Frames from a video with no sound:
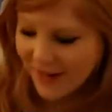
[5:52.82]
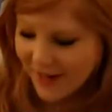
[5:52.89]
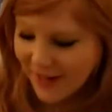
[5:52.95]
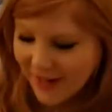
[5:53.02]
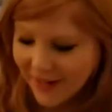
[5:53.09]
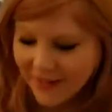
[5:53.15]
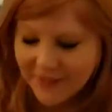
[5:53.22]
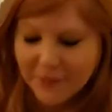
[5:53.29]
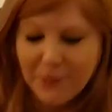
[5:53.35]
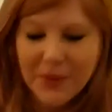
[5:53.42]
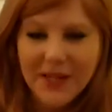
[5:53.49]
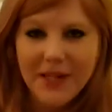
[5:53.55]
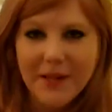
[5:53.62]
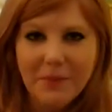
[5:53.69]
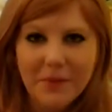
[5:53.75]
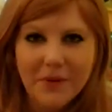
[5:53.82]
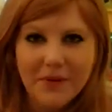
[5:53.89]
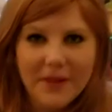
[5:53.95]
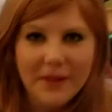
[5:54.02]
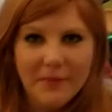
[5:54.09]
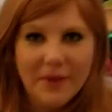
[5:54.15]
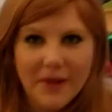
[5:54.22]
It has a pink
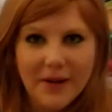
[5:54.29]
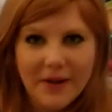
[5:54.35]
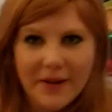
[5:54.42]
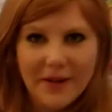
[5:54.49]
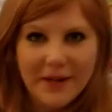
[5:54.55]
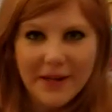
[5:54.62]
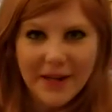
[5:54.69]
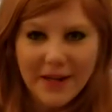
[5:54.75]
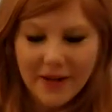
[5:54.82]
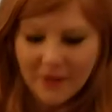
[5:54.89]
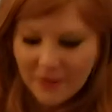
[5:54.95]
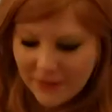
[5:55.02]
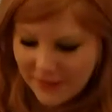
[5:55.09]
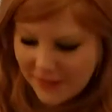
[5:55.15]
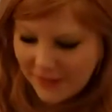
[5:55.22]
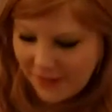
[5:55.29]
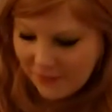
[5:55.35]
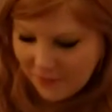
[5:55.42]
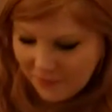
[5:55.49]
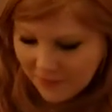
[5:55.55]
Pokemon on it and all the cute